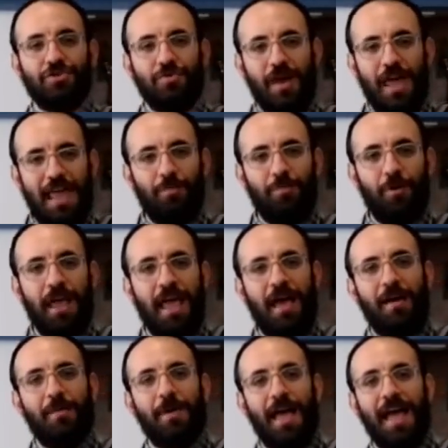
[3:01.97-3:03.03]
to
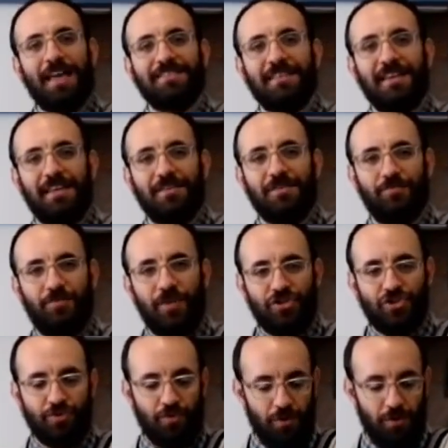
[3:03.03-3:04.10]
Abraham as an
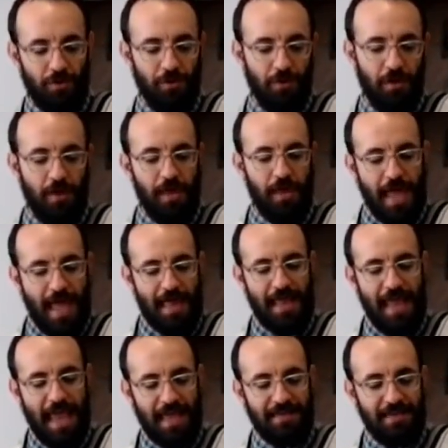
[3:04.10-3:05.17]
individual and
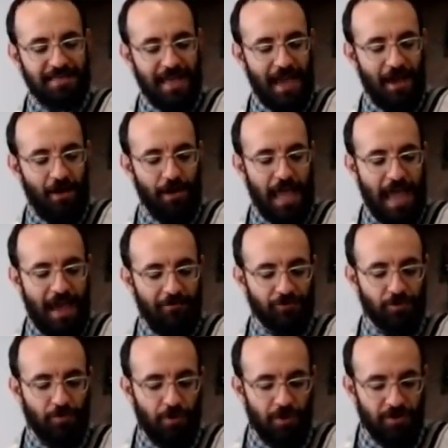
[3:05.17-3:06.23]
handed down
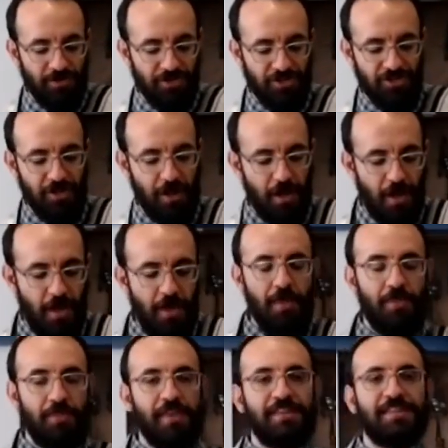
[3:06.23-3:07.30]
afterwards.
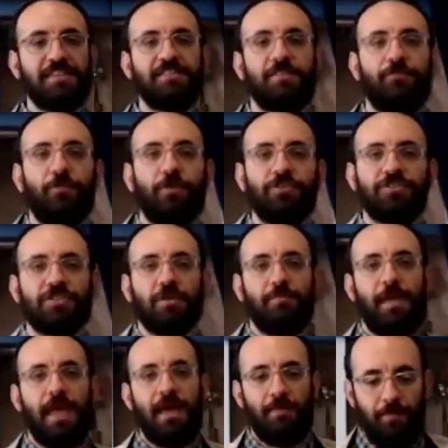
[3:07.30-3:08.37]
This is the first
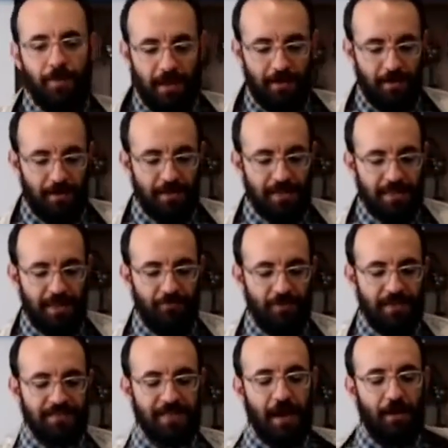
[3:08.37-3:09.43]
commandment
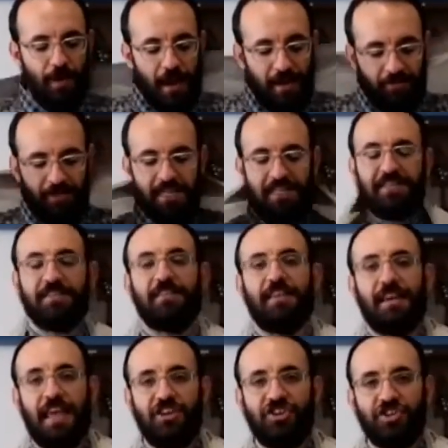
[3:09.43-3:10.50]
given directly to the
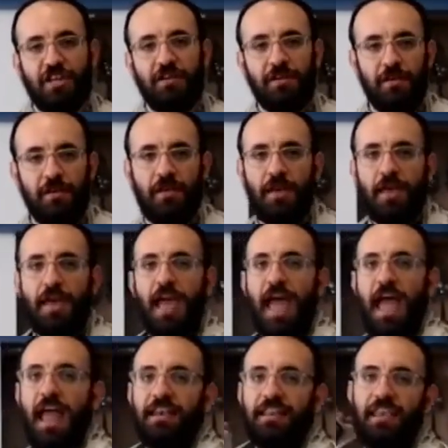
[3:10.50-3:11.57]
nation
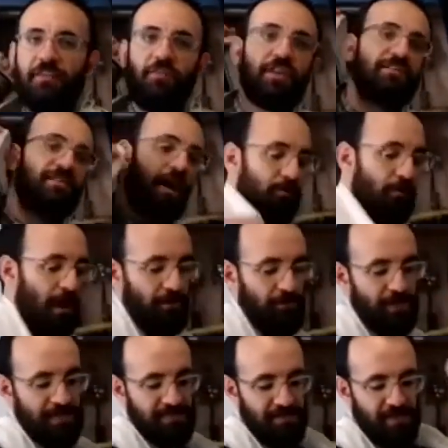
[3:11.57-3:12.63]
and given
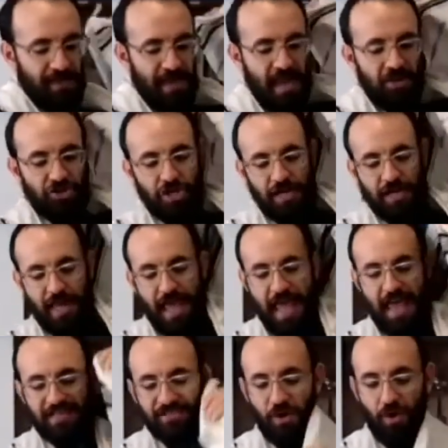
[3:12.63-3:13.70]
directly to the nation
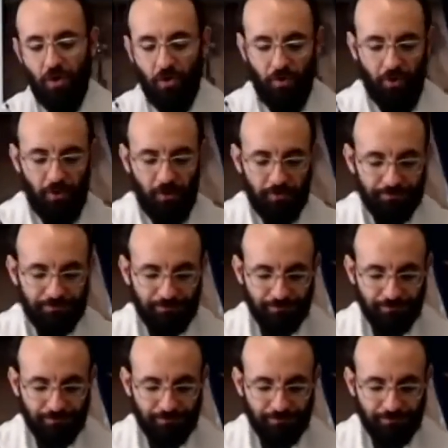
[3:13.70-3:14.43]
as a whole.